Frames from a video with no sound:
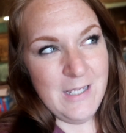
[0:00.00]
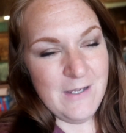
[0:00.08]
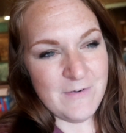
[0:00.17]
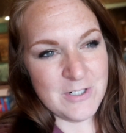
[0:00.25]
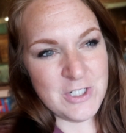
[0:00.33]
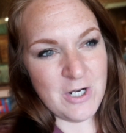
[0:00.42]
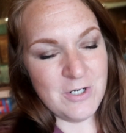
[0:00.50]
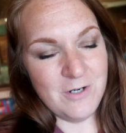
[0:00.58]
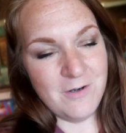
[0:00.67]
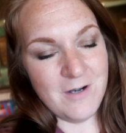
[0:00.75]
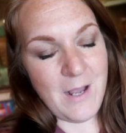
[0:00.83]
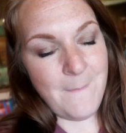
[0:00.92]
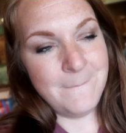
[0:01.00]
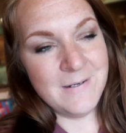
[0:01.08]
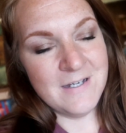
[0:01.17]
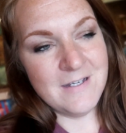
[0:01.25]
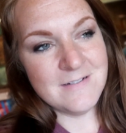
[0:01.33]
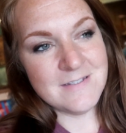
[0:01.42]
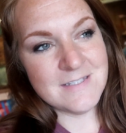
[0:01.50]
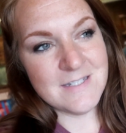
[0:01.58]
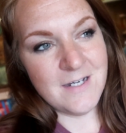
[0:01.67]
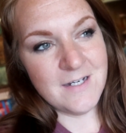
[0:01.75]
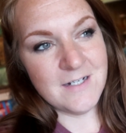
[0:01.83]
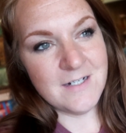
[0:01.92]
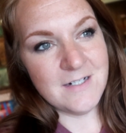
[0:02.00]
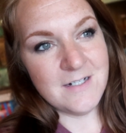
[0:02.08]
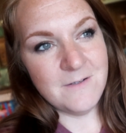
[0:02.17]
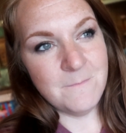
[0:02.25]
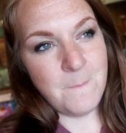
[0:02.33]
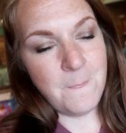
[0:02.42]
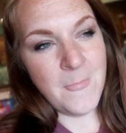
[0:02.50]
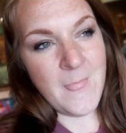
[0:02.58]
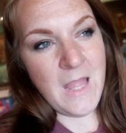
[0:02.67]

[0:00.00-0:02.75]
if I shared it or not, but um,